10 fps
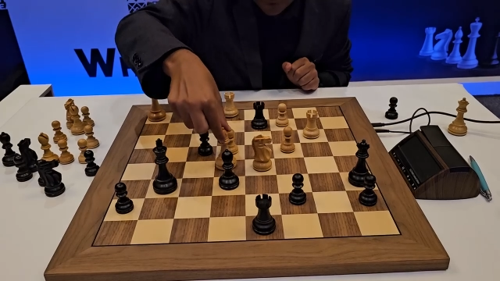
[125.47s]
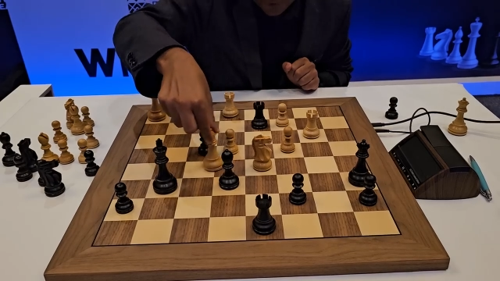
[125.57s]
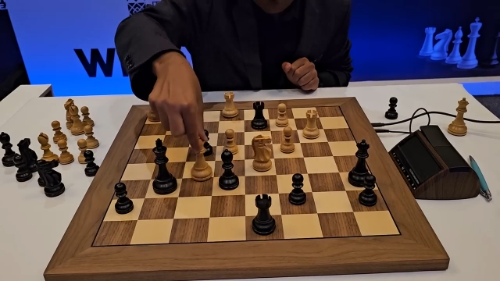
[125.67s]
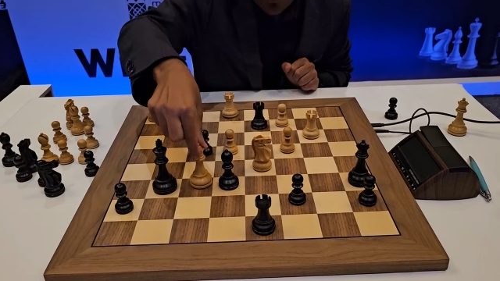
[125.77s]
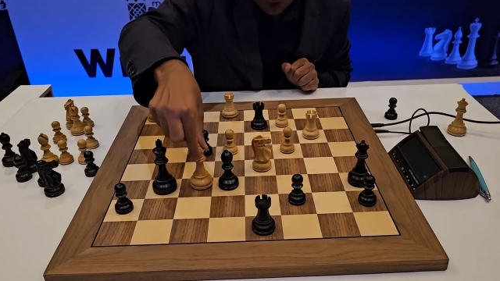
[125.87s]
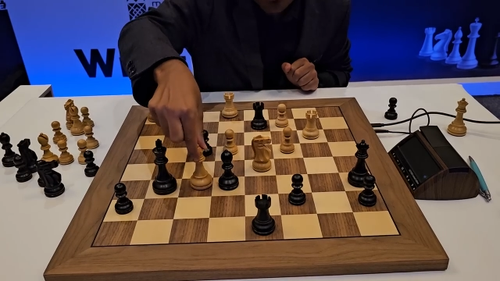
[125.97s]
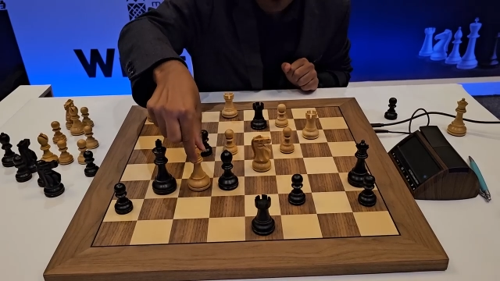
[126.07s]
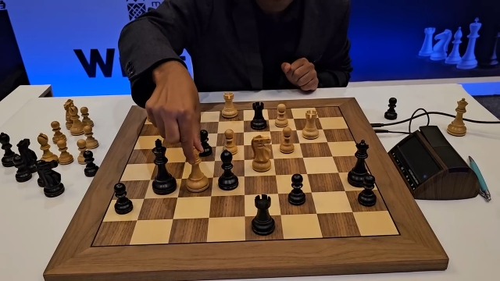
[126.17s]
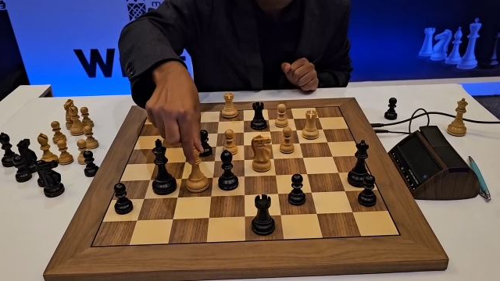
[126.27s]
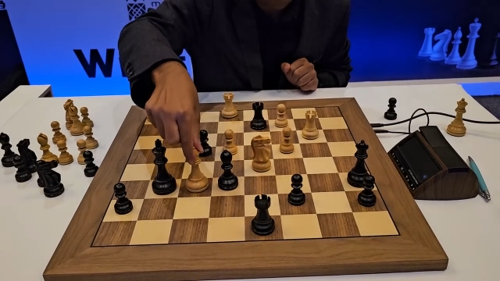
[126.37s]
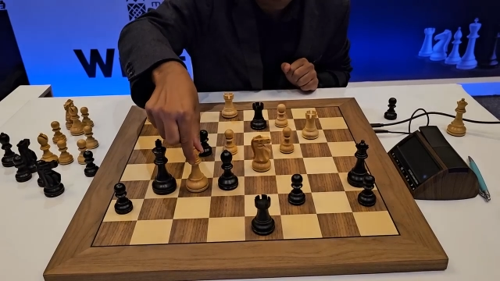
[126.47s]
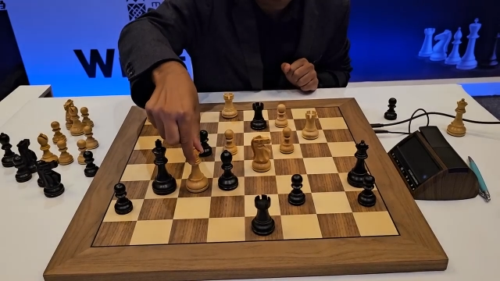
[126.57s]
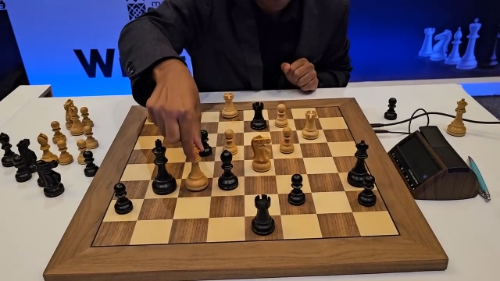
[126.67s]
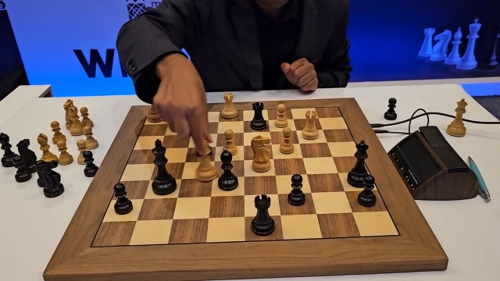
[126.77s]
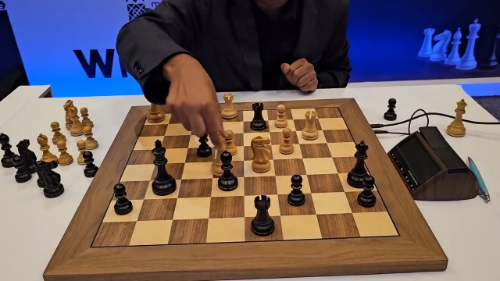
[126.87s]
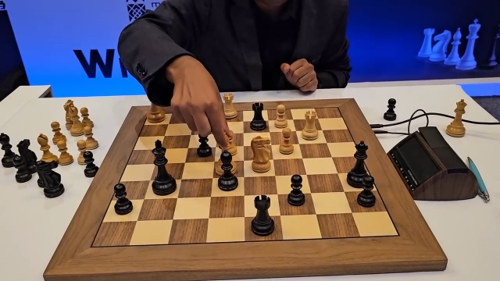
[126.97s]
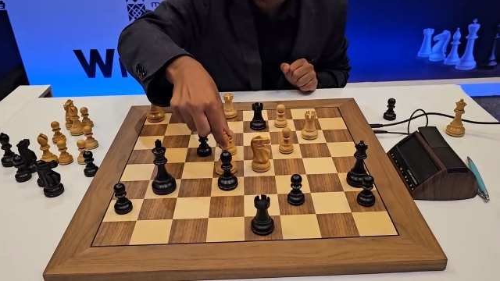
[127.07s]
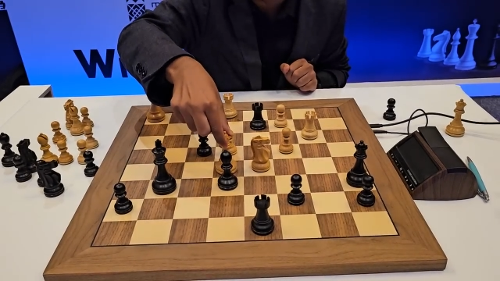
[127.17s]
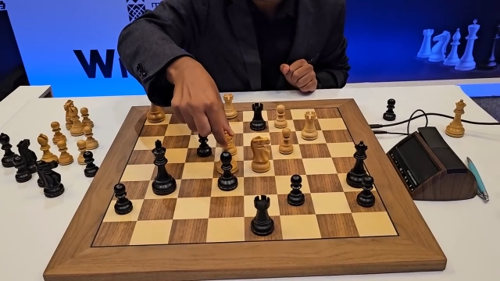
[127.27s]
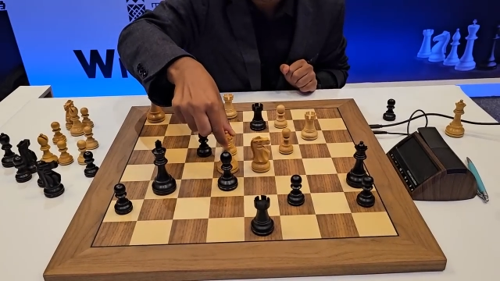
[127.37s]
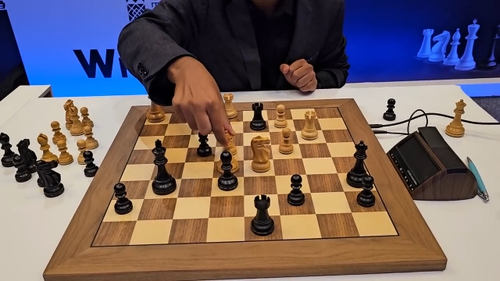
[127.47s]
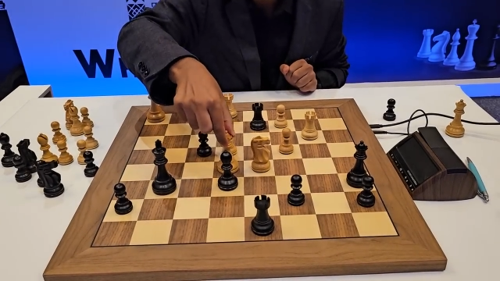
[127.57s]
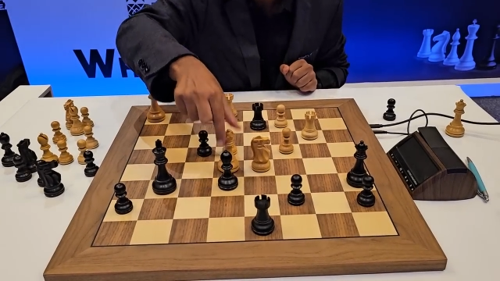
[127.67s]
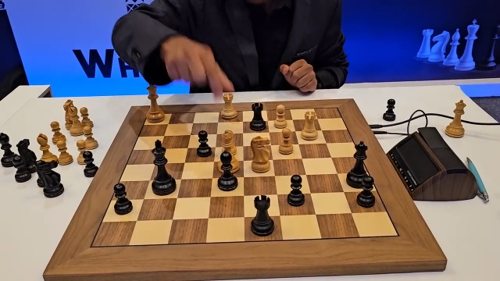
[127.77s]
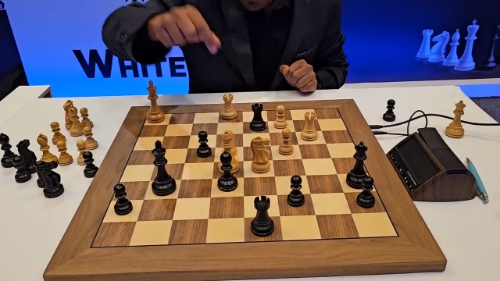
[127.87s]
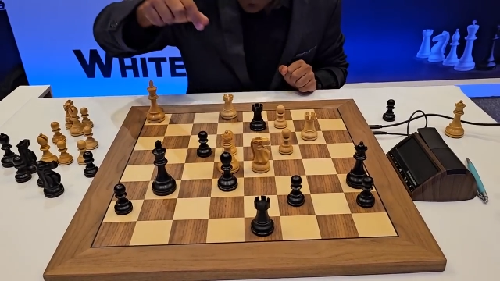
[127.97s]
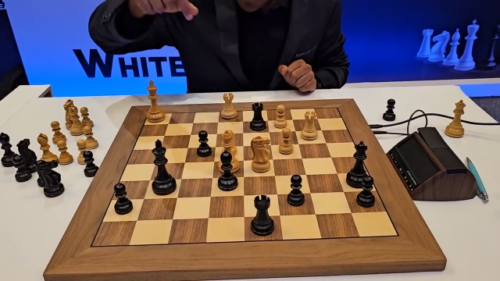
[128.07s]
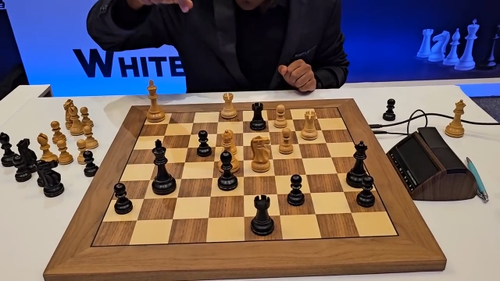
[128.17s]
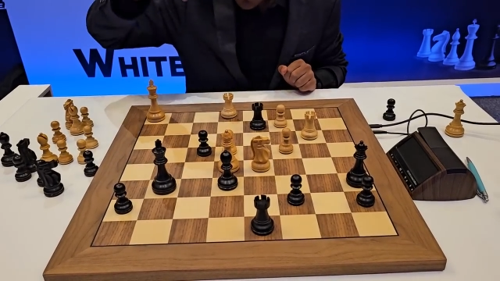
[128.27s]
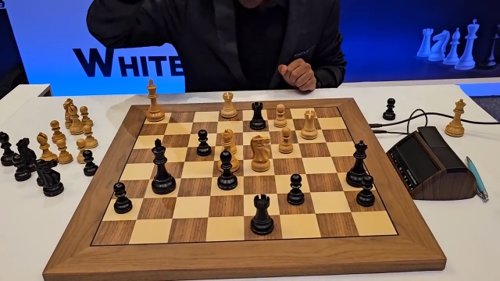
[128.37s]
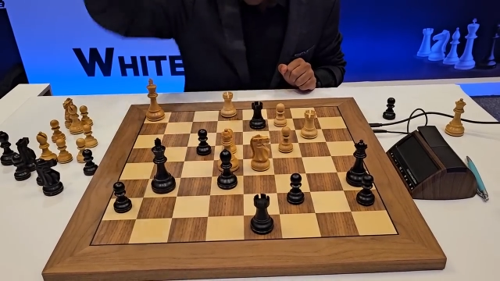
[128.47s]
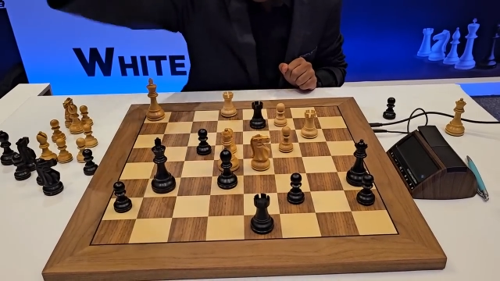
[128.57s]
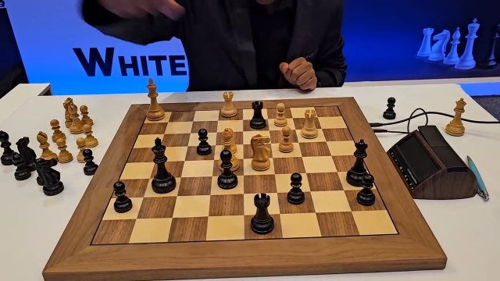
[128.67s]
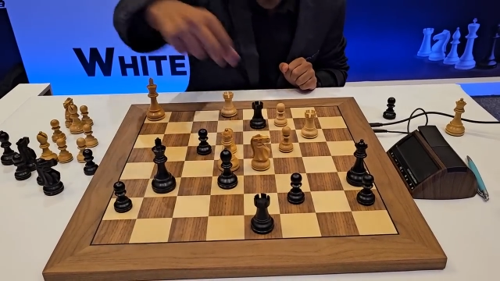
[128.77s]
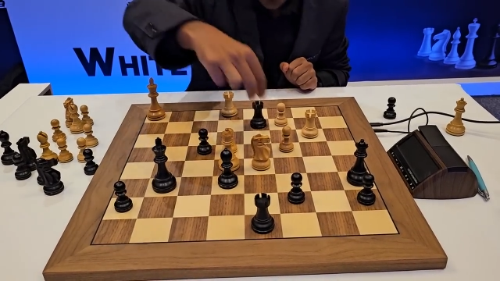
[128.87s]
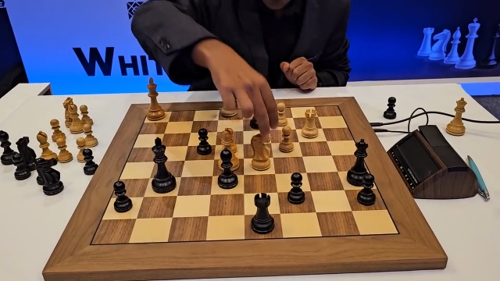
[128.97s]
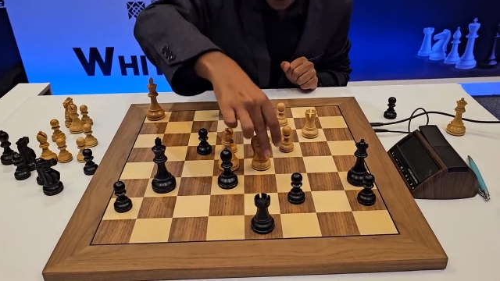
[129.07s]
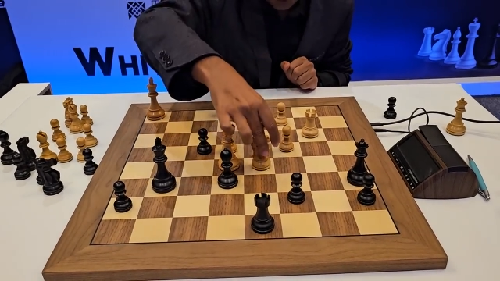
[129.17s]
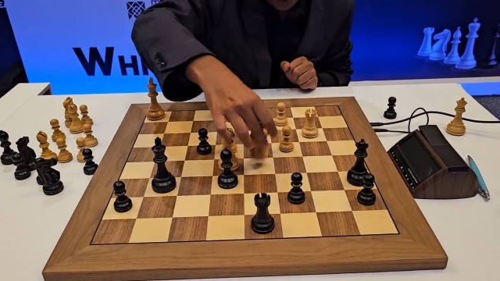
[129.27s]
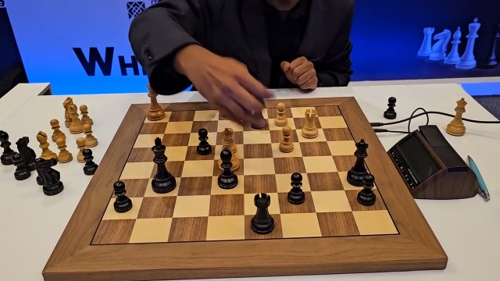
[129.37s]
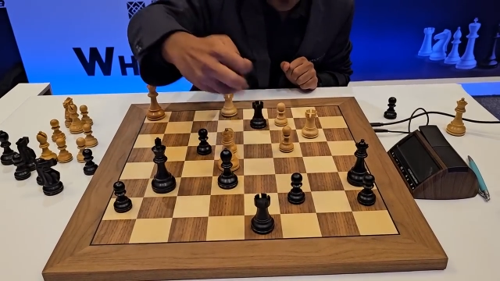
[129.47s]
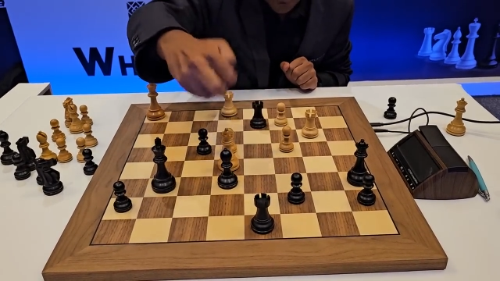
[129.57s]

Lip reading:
(no speaker visible)